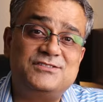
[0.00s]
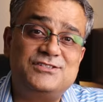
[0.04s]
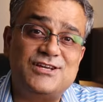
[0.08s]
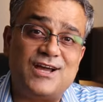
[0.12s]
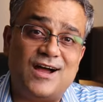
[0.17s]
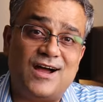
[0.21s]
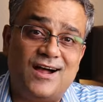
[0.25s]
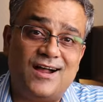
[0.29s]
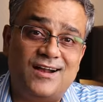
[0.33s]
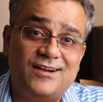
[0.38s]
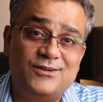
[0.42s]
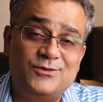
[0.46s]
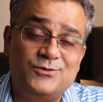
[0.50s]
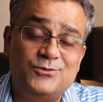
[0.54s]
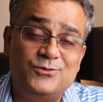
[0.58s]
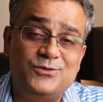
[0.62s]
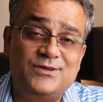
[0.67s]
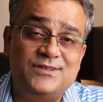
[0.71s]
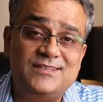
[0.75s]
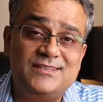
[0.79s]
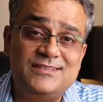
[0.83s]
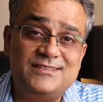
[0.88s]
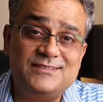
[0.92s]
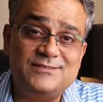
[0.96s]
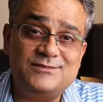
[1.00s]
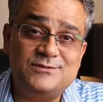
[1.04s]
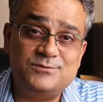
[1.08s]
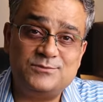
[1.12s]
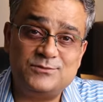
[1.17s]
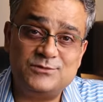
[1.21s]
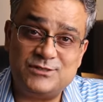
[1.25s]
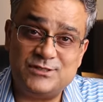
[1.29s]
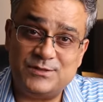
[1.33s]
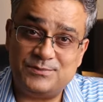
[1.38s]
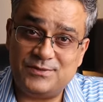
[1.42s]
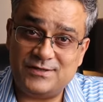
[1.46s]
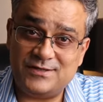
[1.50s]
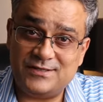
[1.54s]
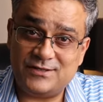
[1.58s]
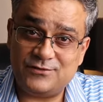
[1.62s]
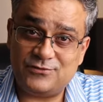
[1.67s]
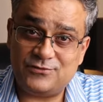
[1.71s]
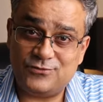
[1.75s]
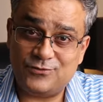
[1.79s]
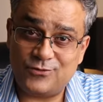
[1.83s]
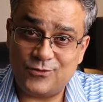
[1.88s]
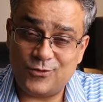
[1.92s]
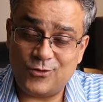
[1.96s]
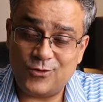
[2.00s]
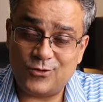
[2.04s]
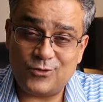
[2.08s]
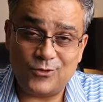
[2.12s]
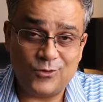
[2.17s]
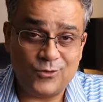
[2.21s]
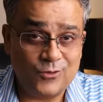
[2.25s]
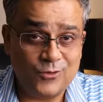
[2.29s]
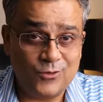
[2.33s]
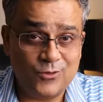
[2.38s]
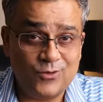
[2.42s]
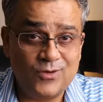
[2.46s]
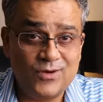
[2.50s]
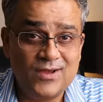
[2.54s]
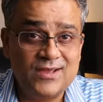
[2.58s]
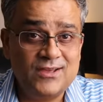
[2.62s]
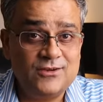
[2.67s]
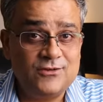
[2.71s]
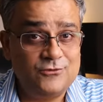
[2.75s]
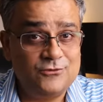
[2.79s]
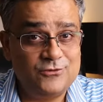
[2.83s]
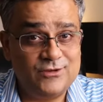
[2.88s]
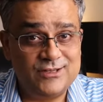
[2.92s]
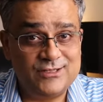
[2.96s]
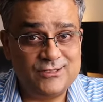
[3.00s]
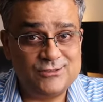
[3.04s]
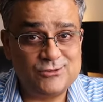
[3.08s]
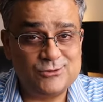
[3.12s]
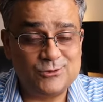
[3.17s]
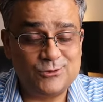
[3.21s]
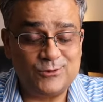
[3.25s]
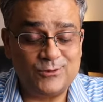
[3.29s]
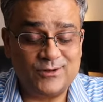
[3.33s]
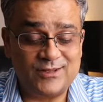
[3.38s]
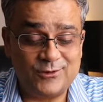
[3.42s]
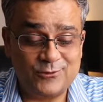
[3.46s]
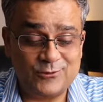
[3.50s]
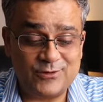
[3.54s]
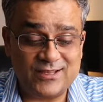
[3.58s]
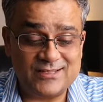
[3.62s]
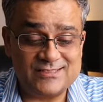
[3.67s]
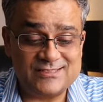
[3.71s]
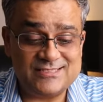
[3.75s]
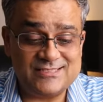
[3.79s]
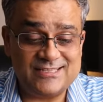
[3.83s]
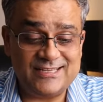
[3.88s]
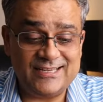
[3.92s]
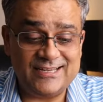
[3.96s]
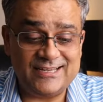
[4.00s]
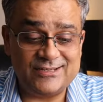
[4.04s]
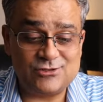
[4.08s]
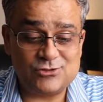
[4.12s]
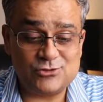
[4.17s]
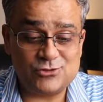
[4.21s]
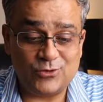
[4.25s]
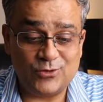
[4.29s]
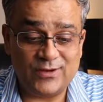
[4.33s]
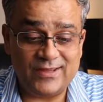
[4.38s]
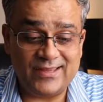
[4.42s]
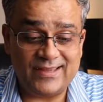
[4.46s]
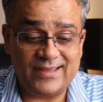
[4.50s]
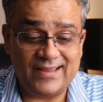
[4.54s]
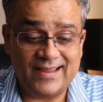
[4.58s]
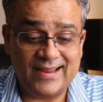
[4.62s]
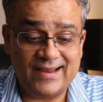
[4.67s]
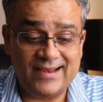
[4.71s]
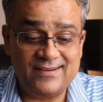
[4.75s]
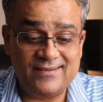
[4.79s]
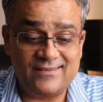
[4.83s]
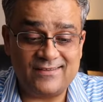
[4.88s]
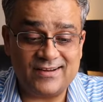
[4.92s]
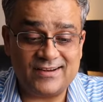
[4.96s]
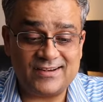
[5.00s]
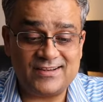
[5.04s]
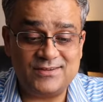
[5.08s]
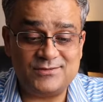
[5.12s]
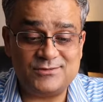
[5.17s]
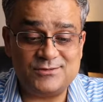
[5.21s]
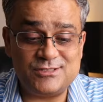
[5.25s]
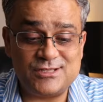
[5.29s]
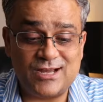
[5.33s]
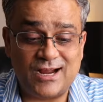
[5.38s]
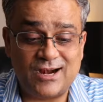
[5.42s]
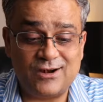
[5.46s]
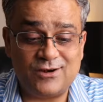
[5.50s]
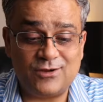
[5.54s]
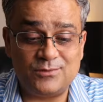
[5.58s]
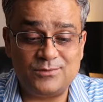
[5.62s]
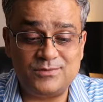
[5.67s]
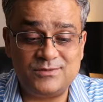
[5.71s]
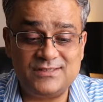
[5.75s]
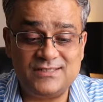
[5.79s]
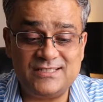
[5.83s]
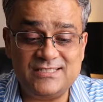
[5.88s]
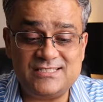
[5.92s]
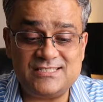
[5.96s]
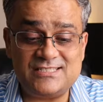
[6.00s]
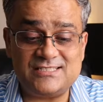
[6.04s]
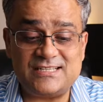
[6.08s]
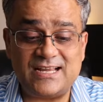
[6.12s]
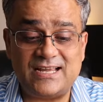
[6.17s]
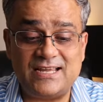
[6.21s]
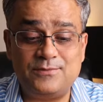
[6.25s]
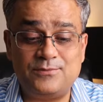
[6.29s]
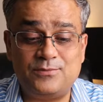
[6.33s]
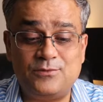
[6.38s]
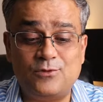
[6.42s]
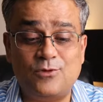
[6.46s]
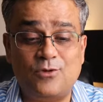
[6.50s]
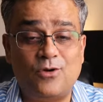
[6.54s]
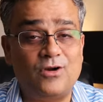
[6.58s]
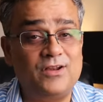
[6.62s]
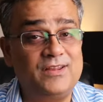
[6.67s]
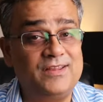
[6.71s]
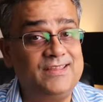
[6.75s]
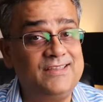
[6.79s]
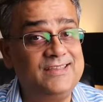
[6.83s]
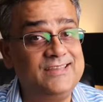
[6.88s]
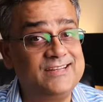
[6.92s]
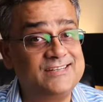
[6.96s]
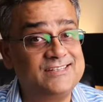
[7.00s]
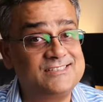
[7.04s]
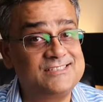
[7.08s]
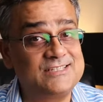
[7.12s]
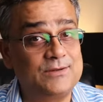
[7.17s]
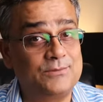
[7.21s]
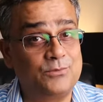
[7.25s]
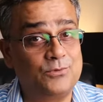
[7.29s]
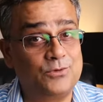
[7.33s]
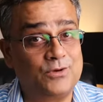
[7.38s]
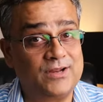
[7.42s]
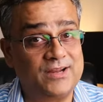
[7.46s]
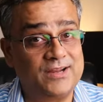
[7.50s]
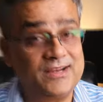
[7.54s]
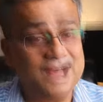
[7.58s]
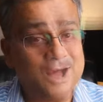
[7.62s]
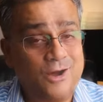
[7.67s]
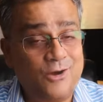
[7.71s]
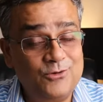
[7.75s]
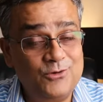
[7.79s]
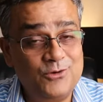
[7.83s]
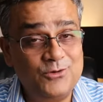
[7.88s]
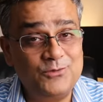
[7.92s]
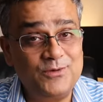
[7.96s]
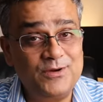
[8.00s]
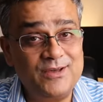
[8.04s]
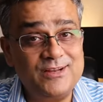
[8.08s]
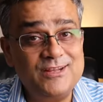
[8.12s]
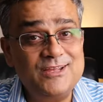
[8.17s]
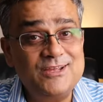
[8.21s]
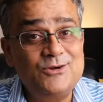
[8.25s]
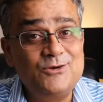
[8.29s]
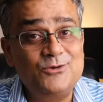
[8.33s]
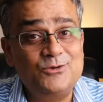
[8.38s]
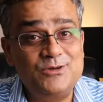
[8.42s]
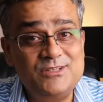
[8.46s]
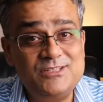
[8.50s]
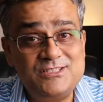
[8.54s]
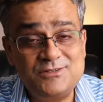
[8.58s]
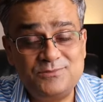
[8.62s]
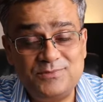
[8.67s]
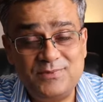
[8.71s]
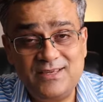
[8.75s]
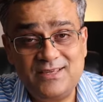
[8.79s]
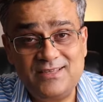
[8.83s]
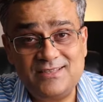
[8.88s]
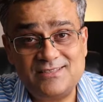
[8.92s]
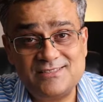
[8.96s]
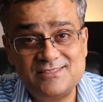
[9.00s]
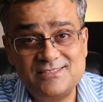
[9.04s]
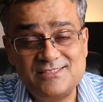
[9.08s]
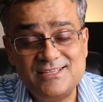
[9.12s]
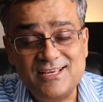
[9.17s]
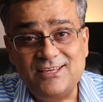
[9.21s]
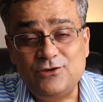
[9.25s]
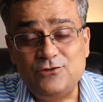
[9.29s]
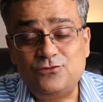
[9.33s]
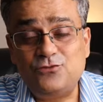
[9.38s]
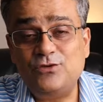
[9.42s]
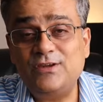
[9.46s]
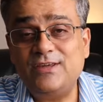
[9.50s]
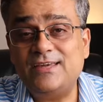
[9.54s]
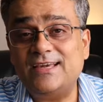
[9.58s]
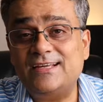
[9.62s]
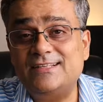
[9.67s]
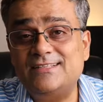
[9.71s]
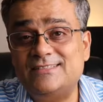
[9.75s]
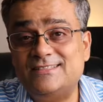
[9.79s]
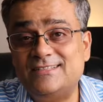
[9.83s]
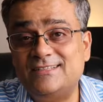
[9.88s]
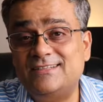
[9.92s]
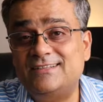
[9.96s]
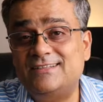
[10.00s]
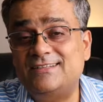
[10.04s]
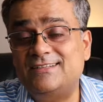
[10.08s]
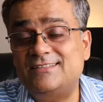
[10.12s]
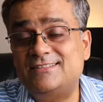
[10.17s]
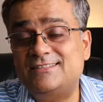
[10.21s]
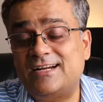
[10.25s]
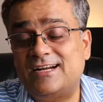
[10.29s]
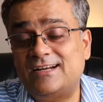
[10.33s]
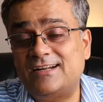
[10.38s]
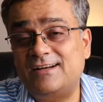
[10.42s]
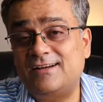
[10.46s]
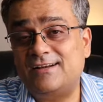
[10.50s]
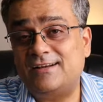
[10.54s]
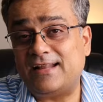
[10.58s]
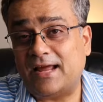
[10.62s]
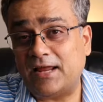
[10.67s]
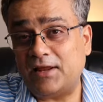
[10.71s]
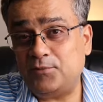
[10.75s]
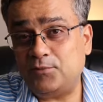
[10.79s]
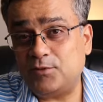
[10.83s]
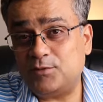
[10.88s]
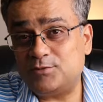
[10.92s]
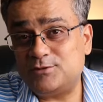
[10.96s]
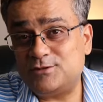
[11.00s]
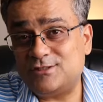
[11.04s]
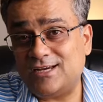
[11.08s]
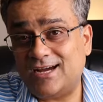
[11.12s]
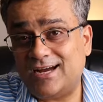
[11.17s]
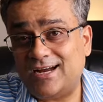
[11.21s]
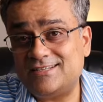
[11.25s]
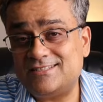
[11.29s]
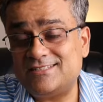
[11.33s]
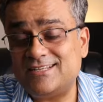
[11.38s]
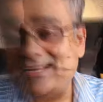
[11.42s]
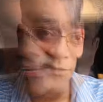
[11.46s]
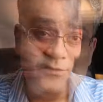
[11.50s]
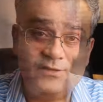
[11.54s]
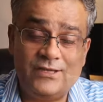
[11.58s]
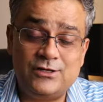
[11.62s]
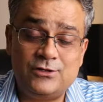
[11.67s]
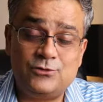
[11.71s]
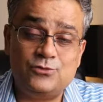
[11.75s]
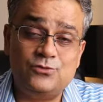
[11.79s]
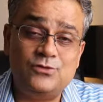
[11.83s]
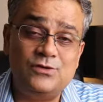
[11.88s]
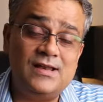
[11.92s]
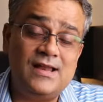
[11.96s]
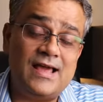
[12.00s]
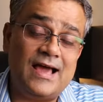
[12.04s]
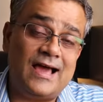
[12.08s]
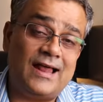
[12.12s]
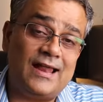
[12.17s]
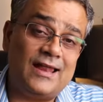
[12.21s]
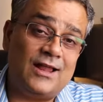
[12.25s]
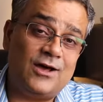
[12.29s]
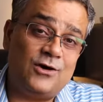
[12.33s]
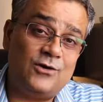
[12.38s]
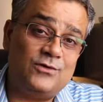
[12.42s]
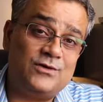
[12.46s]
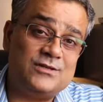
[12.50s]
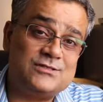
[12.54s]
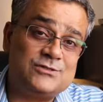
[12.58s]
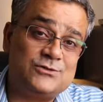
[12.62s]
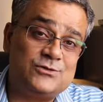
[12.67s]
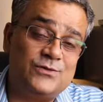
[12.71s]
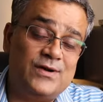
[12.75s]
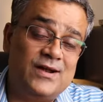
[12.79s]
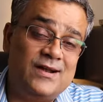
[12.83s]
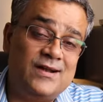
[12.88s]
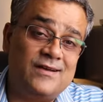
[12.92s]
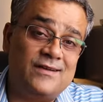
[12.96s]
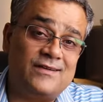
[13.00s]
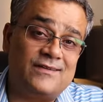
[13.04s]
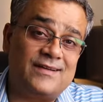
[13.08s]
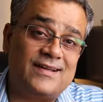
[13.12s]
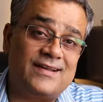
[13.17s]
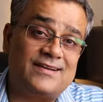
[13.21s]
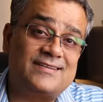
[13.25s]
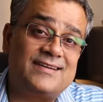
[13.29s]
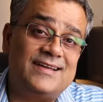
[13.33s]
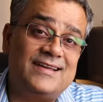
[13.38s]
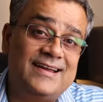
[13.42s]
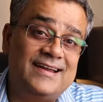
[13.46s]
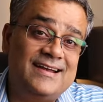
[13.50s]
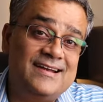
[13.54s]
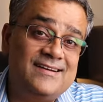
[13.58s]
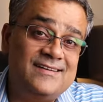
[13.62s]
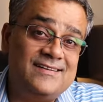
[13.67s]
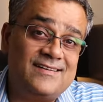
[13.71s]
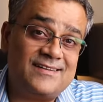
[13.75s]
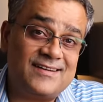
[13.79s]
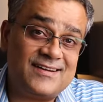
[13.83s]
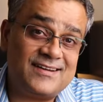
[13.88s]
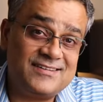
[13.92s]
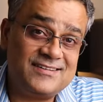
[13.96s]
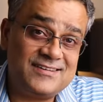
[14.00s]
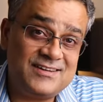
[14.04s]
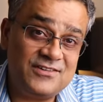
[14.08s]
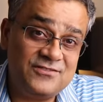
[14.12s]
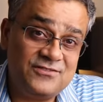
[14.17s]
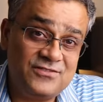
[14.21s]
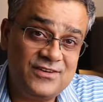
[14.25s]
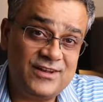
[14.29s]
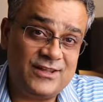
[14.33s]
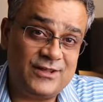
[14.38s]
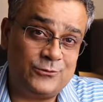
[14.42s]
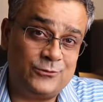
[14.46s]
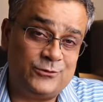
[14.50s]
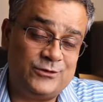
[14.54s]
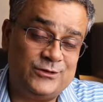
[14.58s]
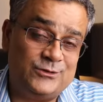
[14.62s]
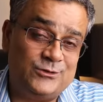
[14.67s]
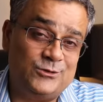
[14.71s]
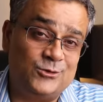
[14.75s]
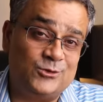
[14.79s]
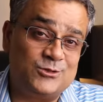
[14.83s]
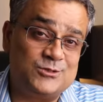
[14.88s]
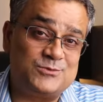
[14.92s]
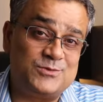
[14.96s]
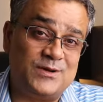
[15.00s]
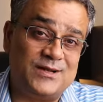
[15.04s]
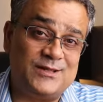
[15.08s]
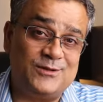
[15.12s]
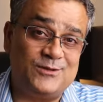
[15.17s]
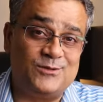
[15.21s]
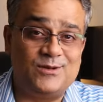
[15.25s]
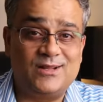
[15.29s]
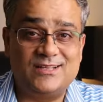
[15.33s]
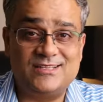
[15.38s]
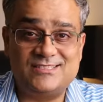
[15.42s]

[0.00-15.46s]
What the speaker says: chart within GPT-4o very soon. You can see it's showing interactive chart of this type not yet supported. However, which means if we can generate certain type of charts, it will allow us to interact interactively with those particular